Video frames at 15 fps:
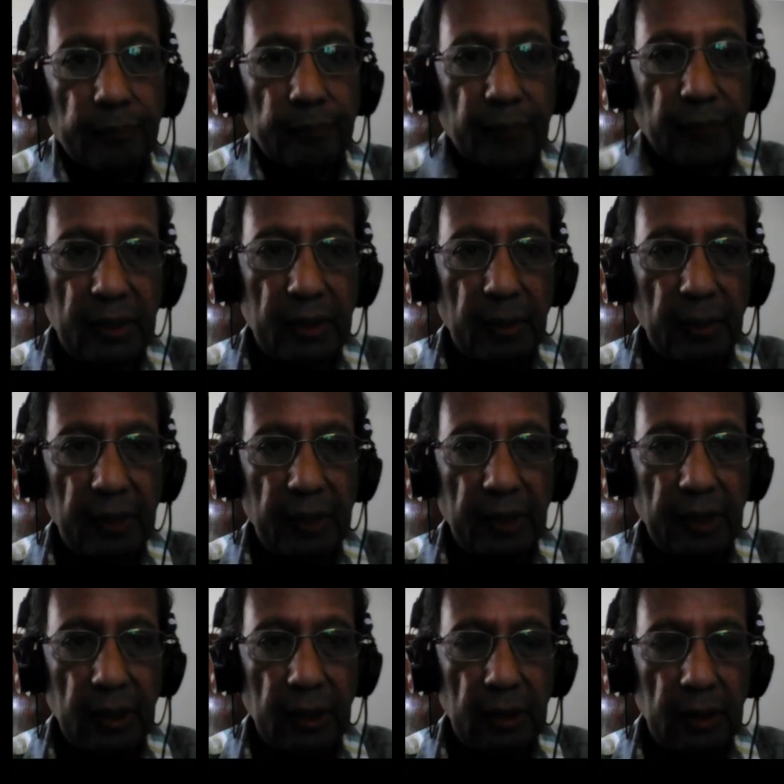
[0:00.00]

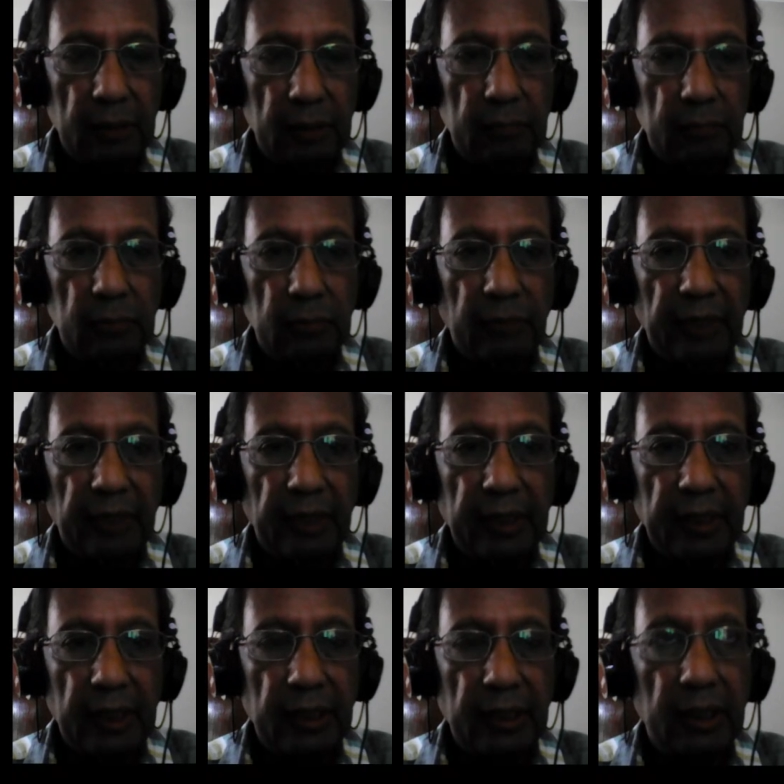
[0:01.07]
symmetrical
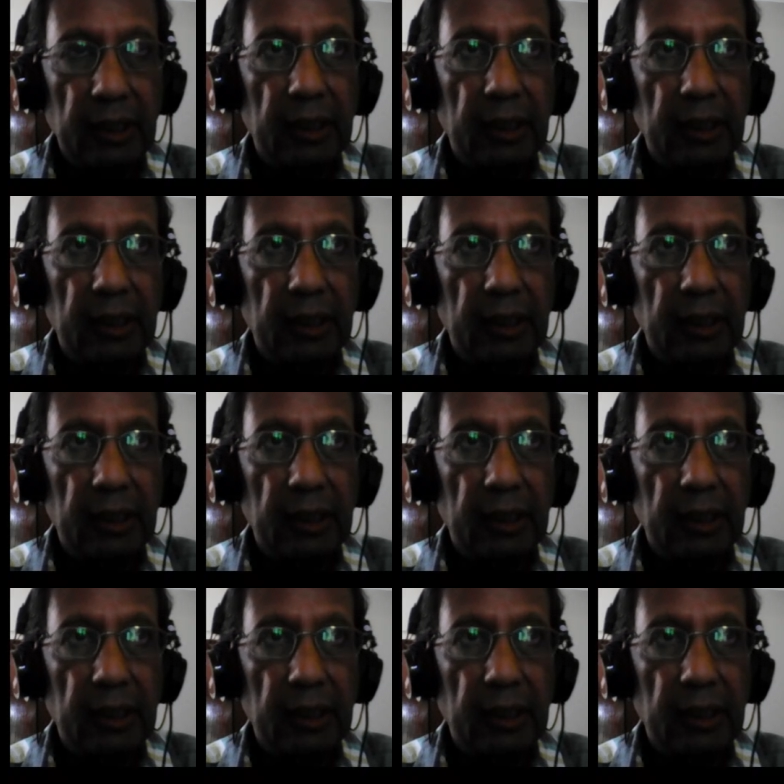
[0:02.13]
variation